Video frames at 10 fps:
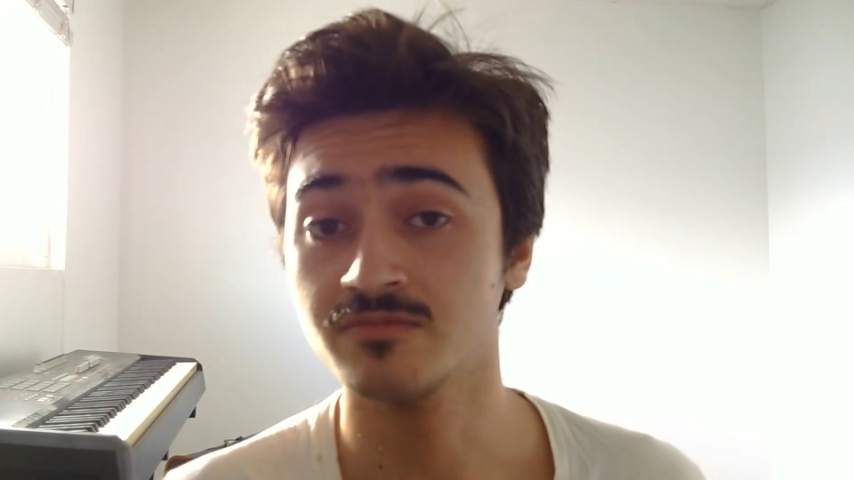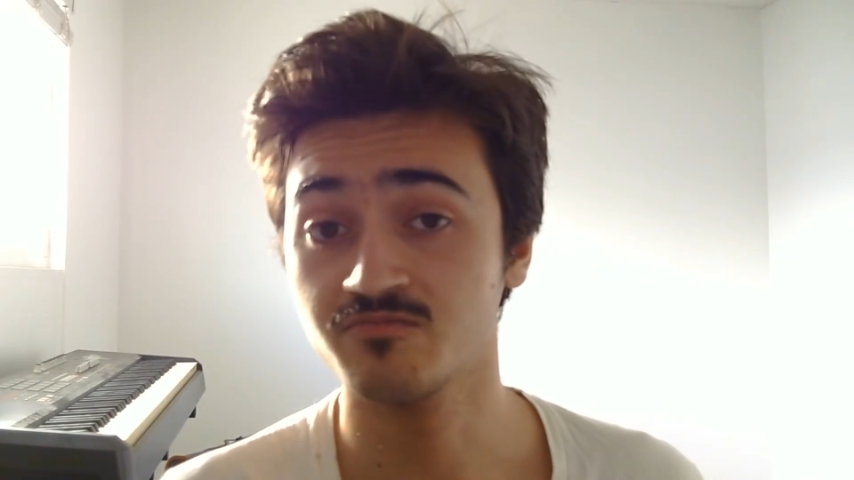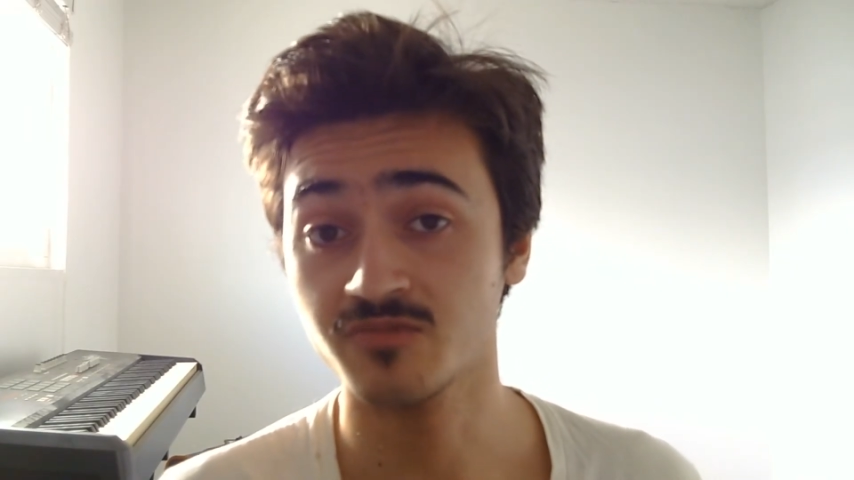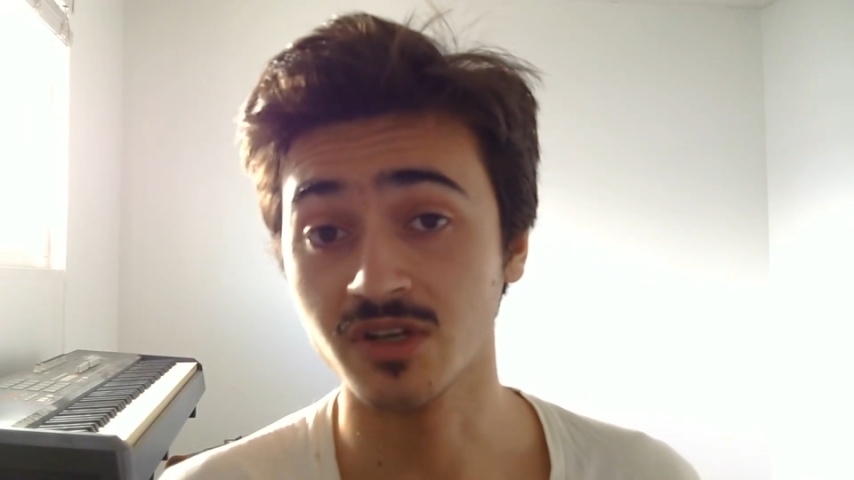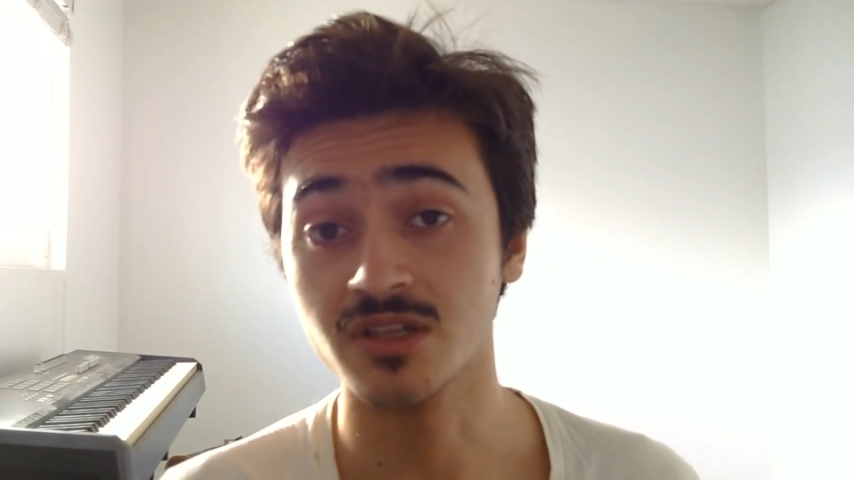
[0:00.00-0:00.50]

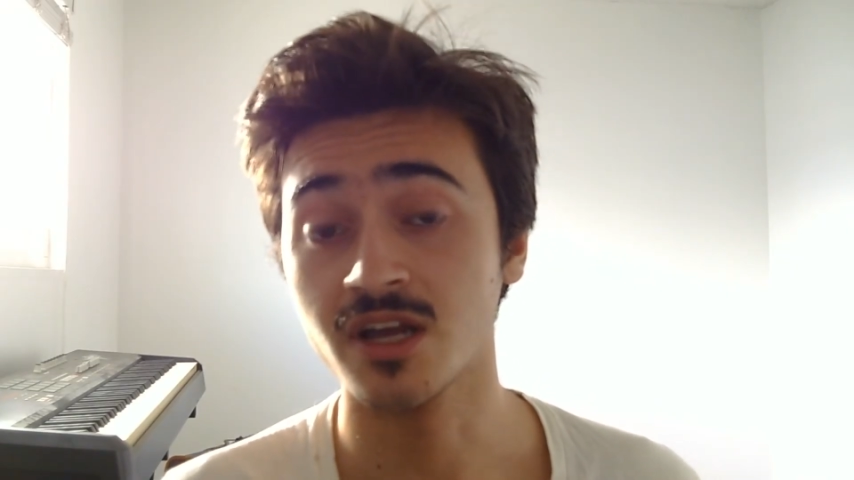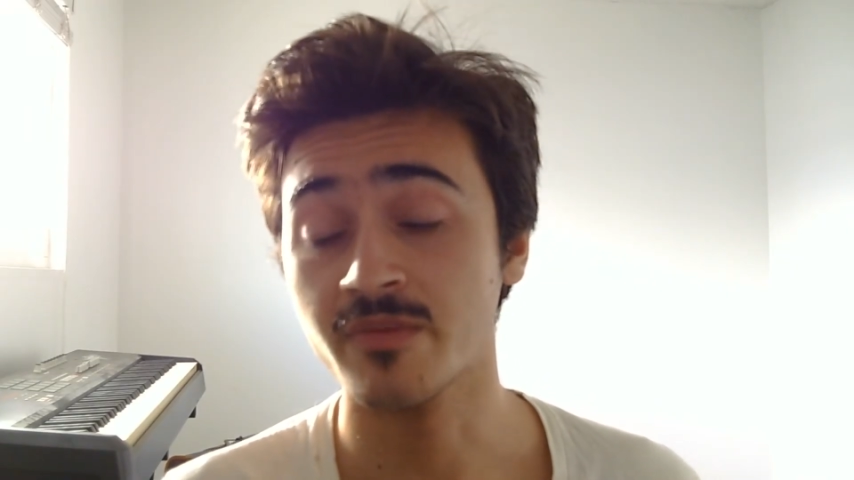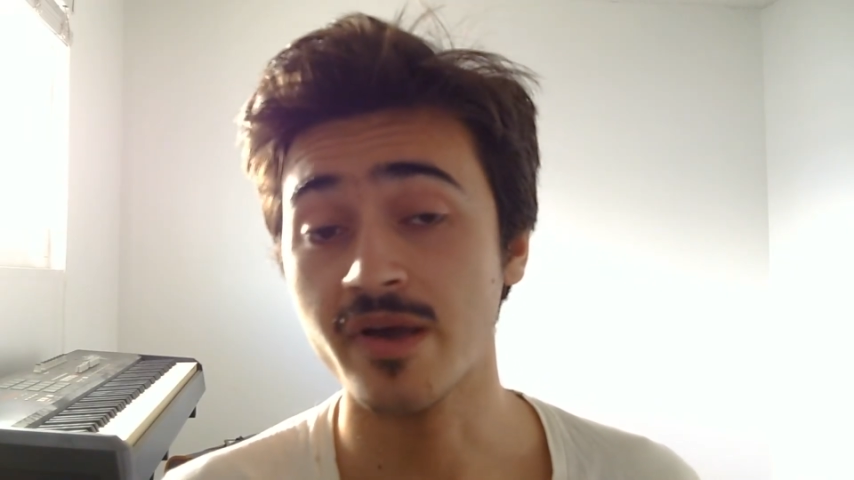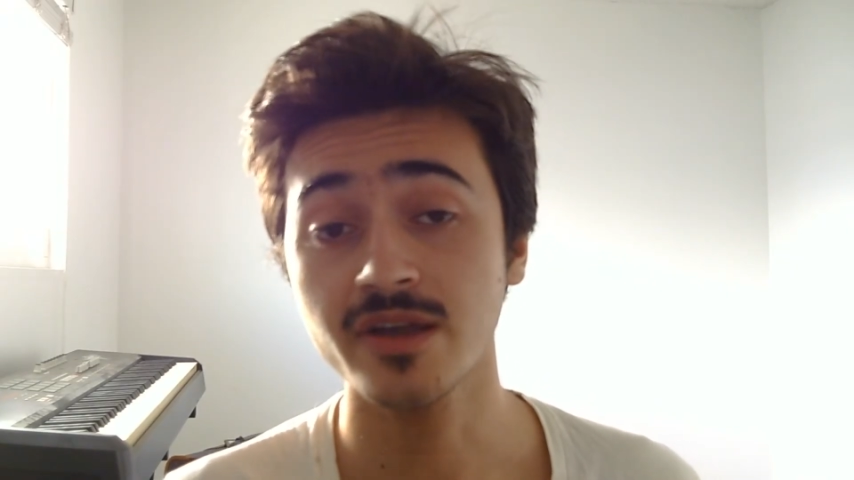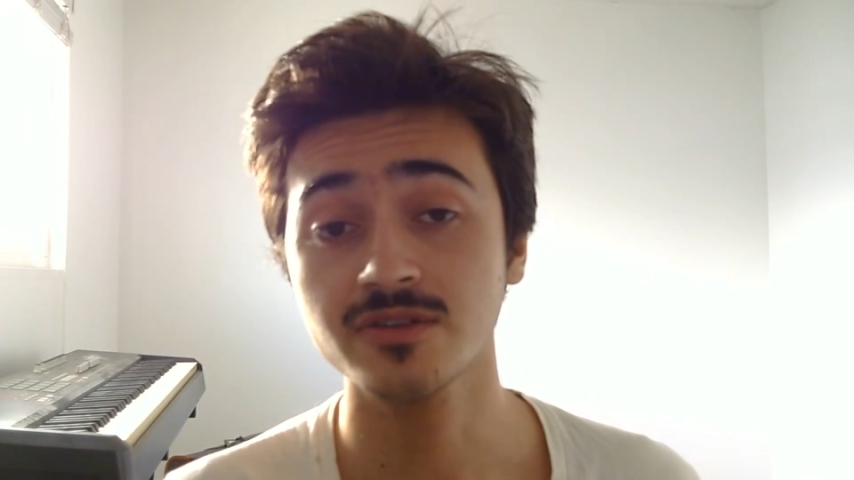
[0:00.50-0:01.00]
the
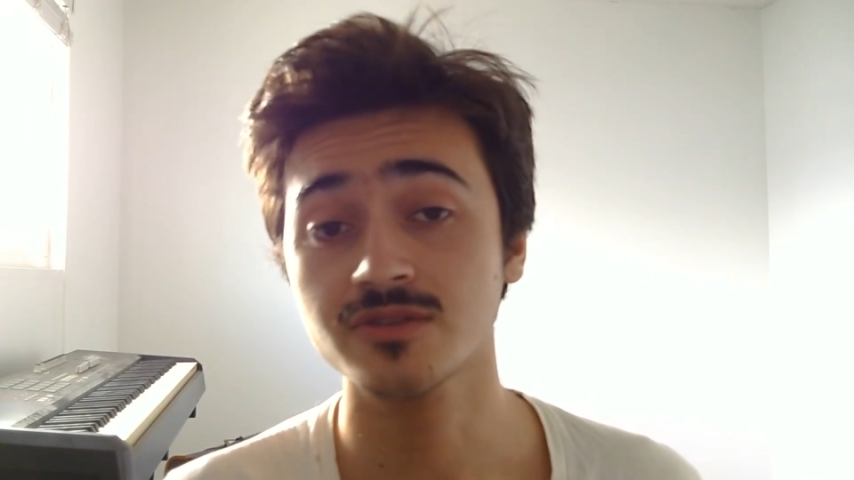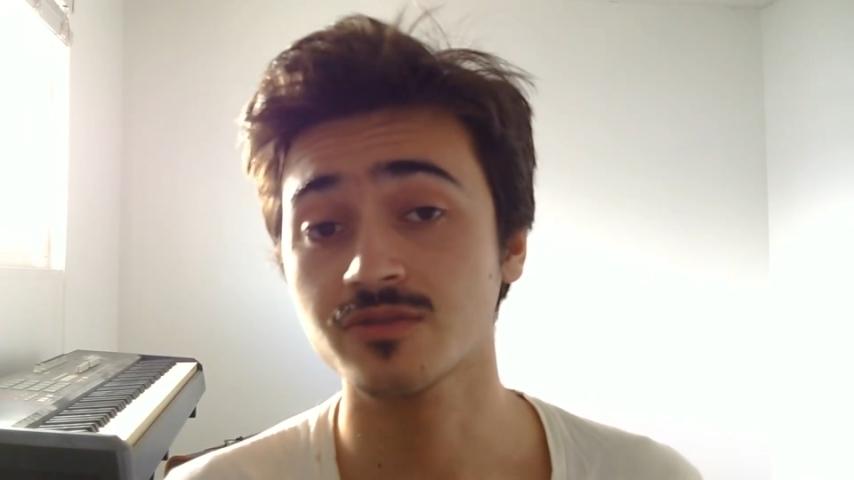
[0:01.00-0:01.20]
climax